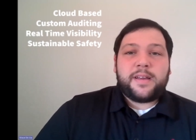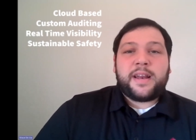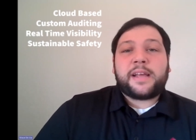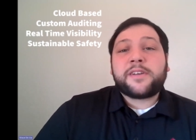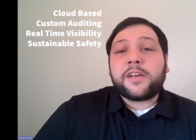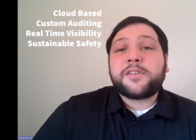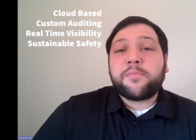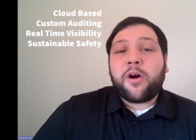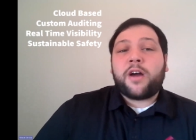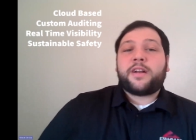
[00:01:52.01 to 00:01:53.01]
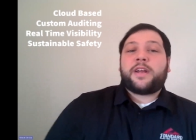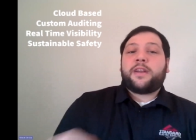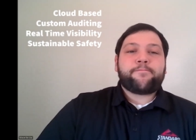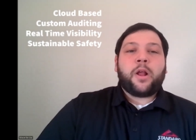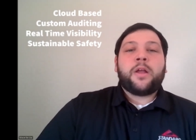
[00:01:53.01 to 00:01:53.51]
it has custom auditing,
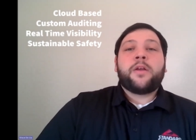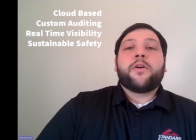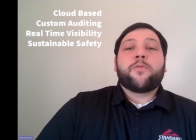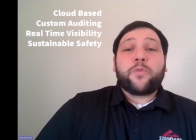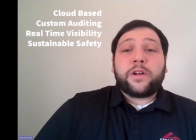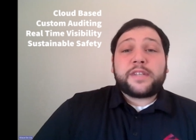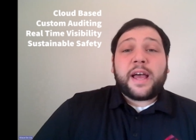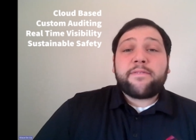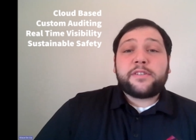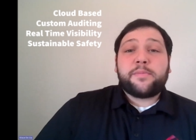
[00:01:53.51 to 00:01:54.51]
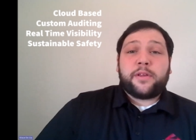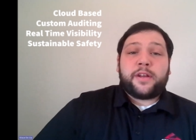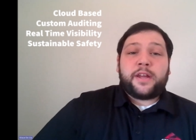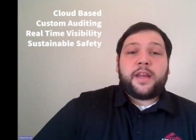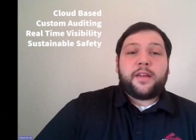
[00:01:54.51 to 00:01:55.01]
real-time
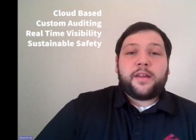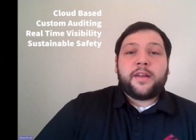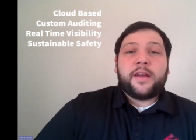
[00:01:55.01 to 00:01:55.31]
visibility,